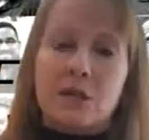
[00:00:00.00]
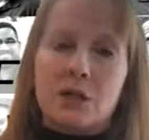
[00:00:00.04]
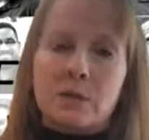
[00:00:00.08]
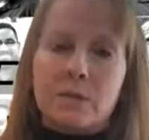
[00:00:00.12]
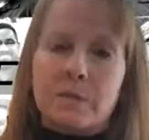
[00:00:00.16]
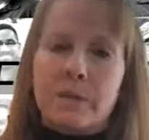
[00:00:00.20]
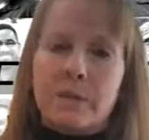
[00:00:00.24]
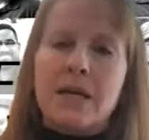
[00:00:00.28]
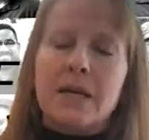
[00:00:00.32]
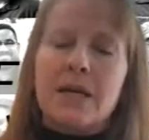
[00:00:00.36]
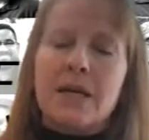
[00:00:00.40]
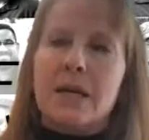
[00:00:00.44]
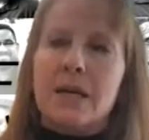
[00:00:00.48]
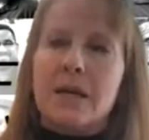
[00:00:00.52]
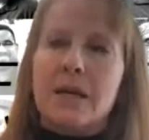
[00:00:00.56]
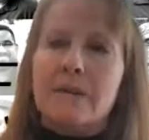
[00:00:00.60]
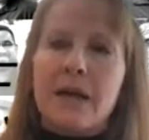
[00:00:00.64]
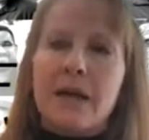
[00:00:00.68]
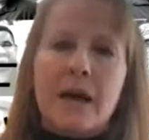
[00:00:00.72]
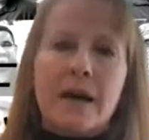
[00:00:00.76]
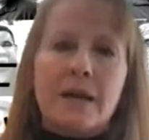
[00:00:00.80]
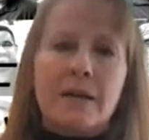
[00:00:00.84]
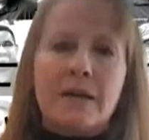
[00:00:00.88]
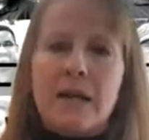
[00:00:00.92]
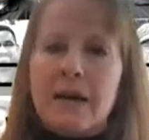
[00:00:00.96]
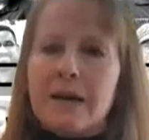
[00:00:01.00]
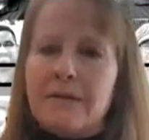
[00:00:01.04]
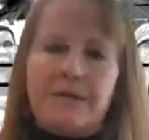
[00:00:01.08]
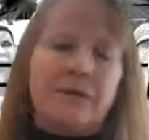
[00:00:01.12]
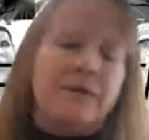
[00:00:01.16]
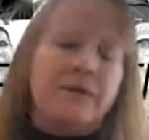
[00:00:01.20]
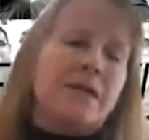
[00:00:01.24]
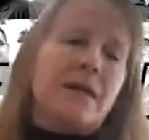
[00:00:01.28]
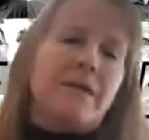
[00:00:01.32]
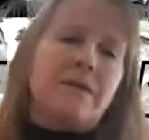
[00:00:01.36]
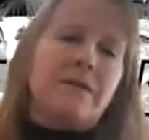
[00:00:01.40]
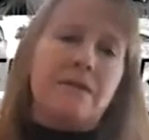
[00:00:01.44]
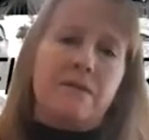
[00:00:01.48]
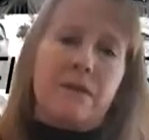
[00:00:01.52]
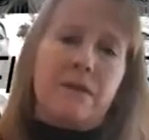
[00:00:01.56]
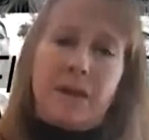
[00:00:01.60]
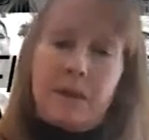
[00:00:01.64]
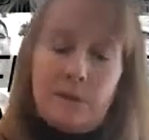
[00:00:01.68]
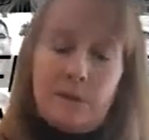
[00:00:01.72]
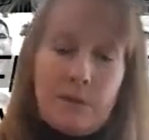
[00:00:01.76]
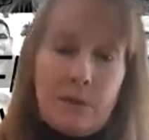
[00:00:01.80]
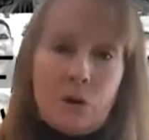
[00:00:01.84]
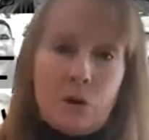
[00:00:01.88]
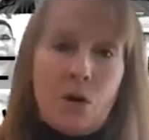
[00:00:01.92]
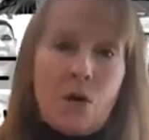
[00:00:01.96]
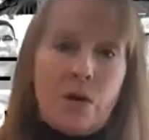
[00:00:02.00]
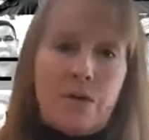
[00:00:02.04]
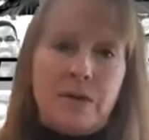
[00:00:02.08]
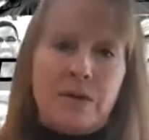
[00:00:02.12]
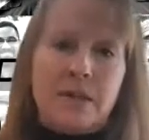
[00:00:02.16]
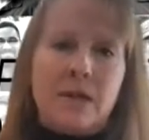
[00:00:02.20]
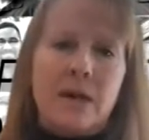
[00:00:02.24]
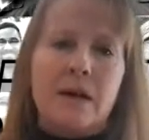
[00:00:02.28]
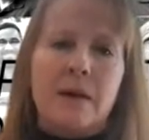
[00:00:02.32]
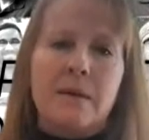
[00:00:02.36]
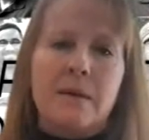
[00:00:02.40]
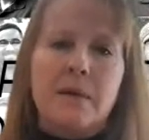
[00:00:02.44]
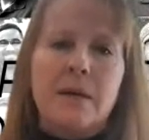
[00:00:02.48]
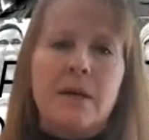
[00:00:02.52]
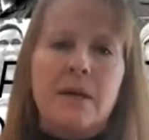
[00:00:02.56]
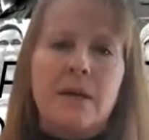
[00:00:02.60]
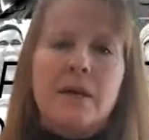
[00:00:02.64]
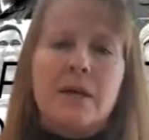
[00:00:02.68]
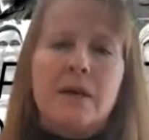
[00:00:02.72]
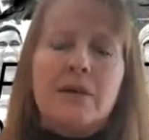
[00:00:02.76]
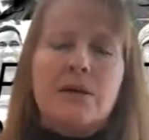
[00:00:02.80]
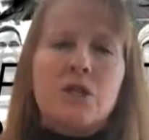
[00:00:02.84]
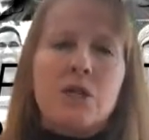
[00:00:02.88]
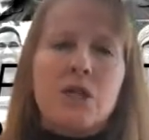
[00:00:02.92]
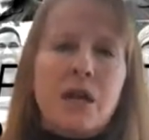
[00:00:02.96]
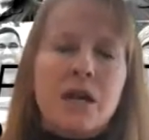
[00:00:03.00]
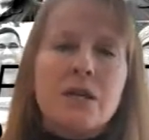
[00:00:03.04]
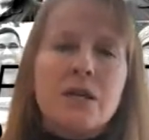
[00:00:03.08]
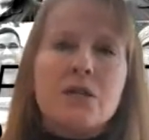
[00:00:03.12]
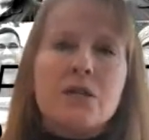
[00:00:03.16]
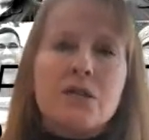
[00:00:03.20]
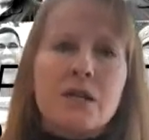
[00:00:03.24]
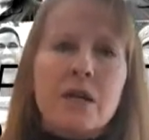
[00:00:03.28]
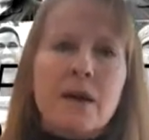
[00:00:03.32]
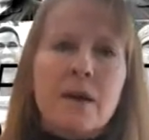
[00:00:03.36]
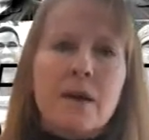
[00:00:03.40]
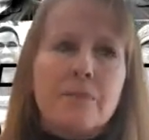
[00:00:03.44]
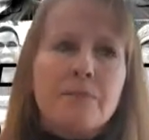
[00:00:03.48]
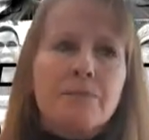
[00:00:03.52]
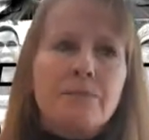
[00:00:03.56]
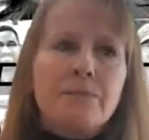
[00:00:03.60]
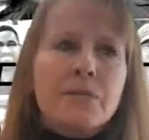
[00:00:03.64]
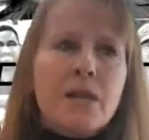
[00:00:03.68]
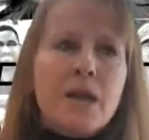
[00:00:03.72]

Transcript: Just being in that life and death environment all the time changed them.